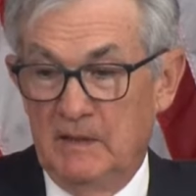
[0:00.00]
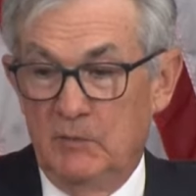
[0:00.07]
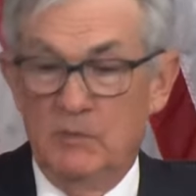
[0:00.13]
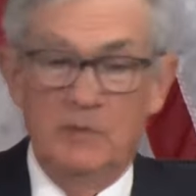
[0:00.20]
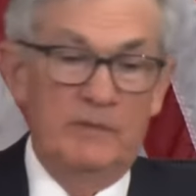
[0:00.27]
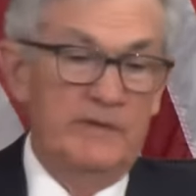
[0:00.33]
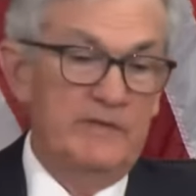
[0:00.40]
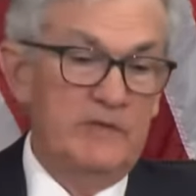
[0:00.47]
you know,
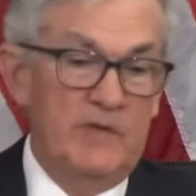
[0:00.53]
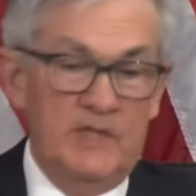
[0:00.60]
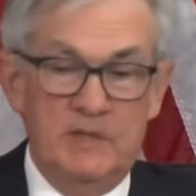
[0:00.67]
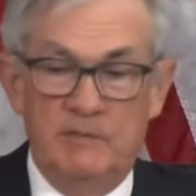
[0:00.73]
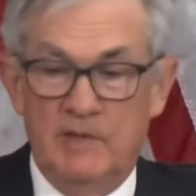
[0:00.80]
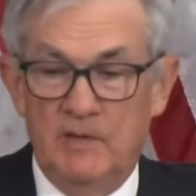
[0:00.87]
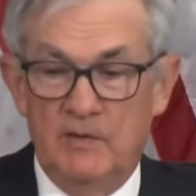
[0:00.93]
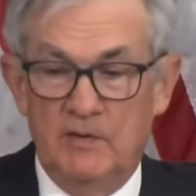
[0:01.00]
what we
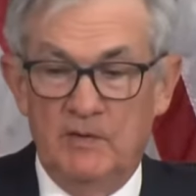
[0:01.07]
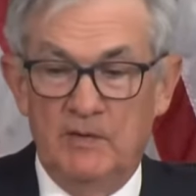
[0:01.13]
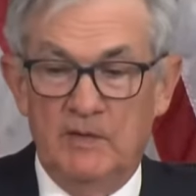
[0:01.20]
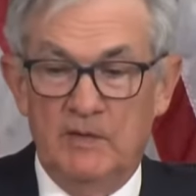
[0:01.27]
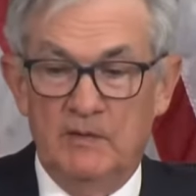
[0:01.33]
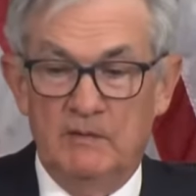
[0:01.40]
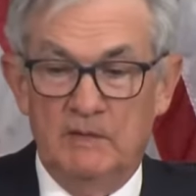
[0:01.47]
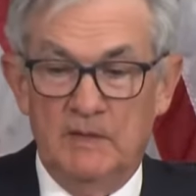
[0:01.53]
talked about
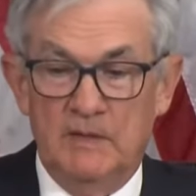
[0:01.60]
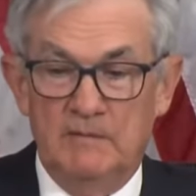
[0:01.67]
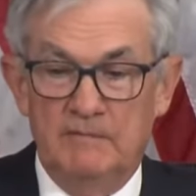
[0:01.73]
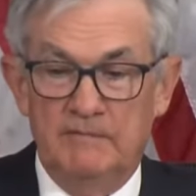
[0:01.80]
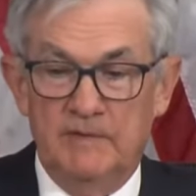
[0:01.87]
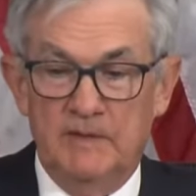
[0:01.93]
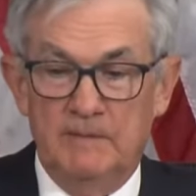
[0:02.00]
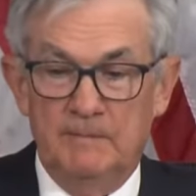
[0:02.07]
earlier
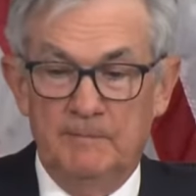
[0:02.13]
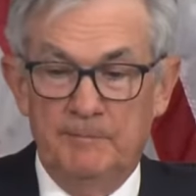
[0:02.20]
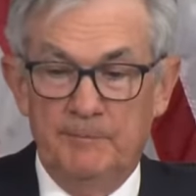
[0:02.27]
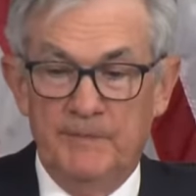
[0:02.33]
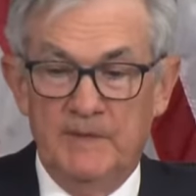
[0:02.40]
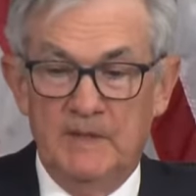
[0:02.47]
of